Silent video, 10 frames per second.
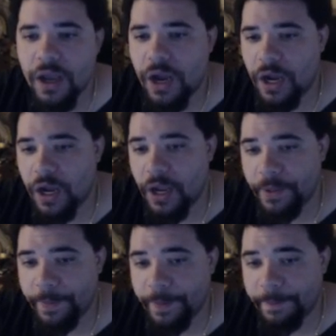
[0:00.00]

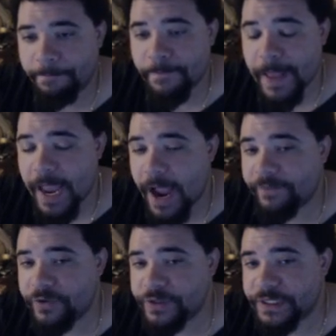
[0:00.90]
Um,
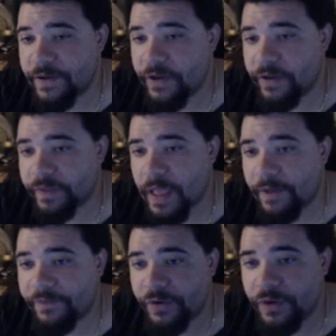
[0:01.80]
after set
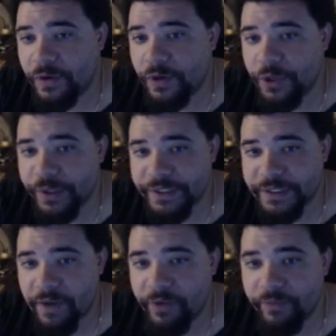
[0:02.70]
after you get to
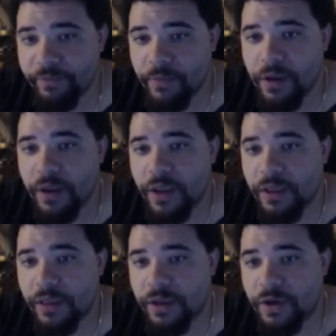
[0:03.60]
seven,
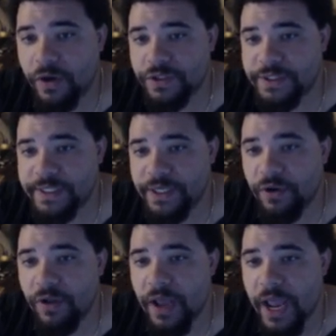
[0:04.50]
cost
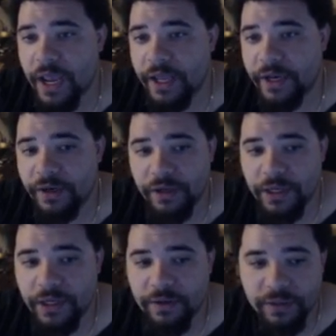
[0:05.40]
steel and
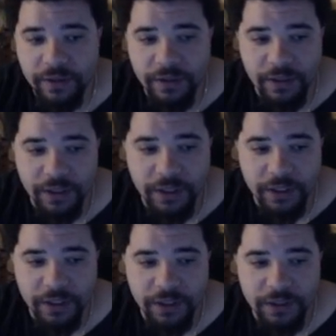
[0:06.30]

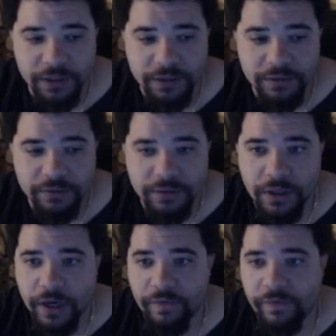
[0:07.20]
the
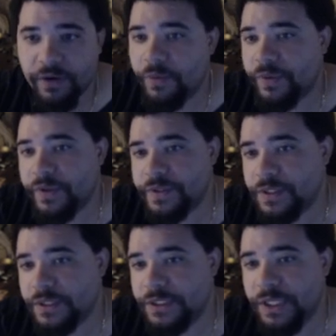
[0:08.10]
I forget what this is,
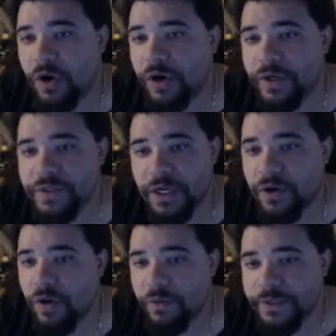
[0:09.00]
the tiaras. I
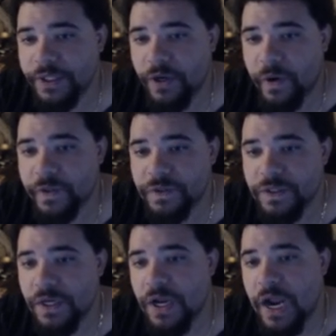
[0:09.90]
call them tiaras,
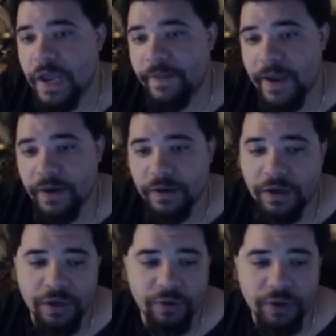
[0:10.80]
and then
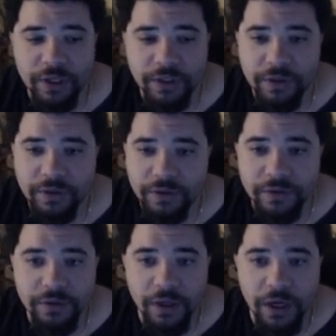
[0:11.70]
you need
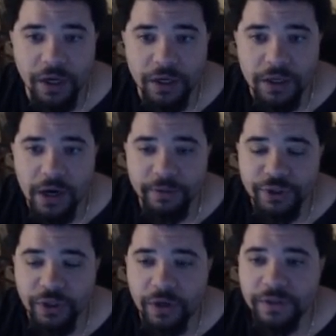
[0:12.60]
uh, comet
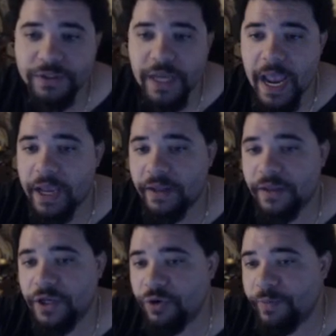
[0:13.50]
shards and
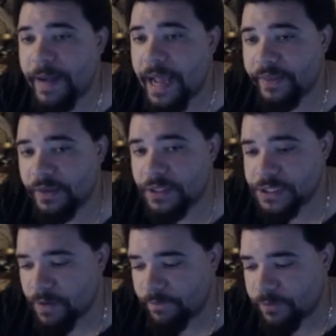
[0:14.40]
the new mats
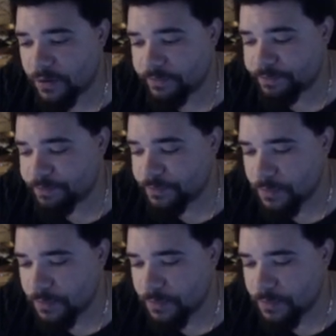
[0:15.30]
come from